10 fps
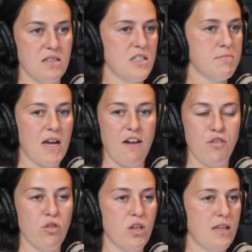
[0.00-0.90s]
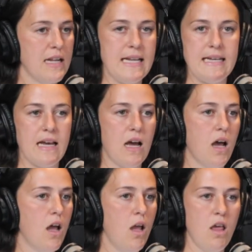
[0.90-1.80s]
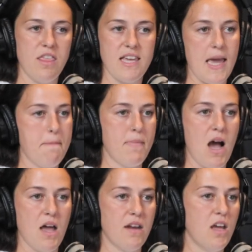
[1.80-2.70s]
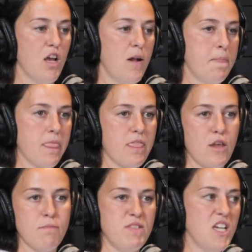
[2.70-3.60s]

It doesn't matter if you're the cleaner, the kit man, the